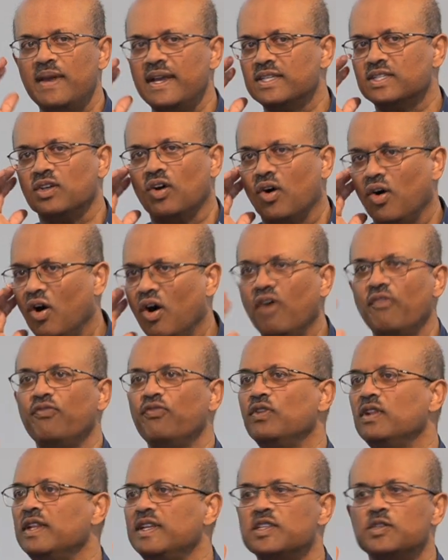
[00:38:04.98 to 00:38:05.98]
he makes
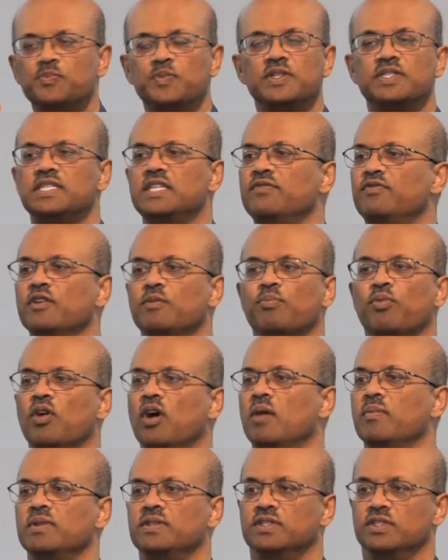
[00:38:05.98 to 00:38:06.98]
awfully specific
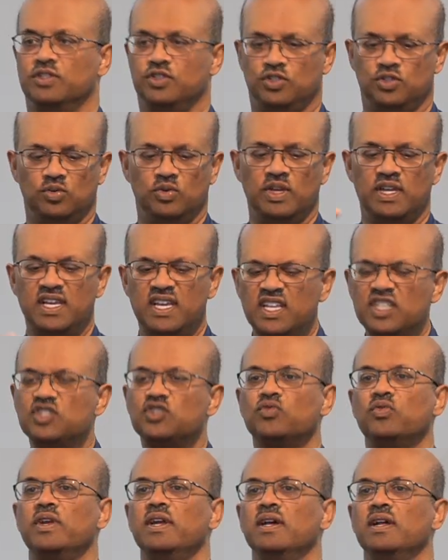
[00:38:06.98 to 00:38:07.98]
promises to
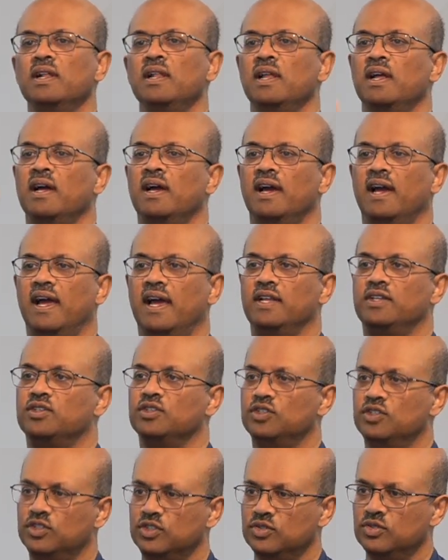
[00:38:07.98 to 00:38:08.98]
Israel
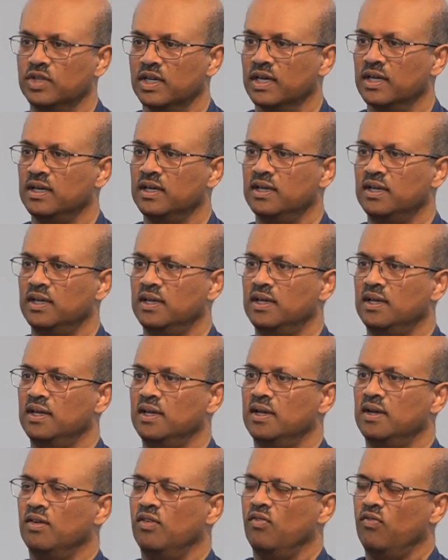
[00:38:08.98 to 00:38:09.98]
and to Judah.
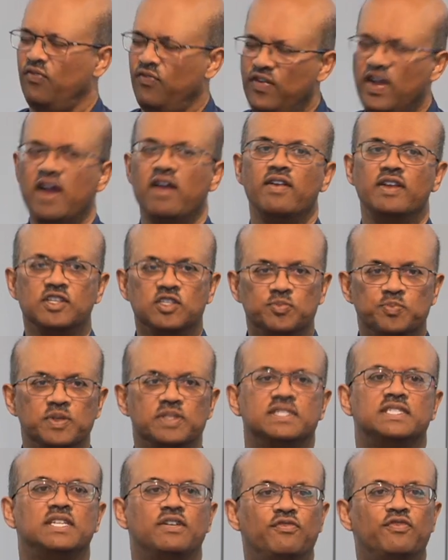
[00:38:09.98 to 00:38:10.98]
Very
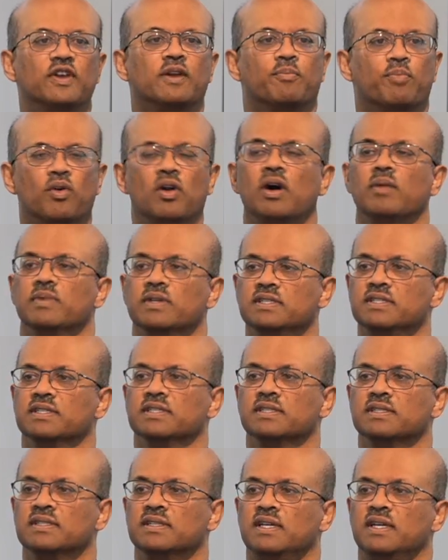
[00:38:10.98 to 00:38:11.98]
specific
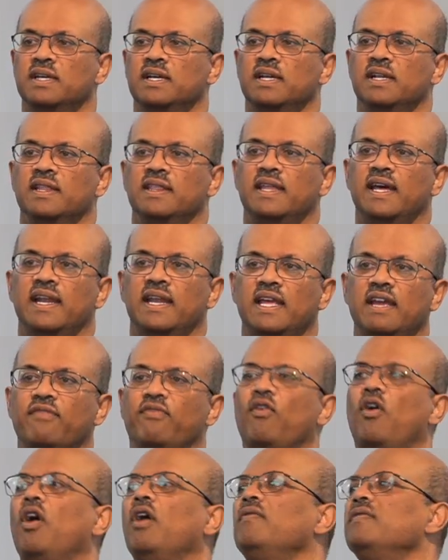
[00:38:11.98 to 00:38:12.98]
promises that
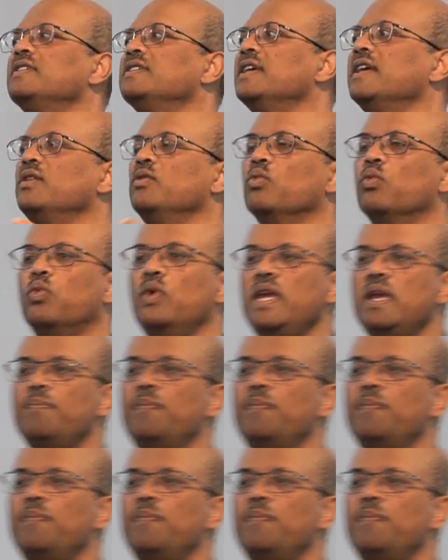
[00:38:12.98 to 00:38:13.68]
if all of a sudden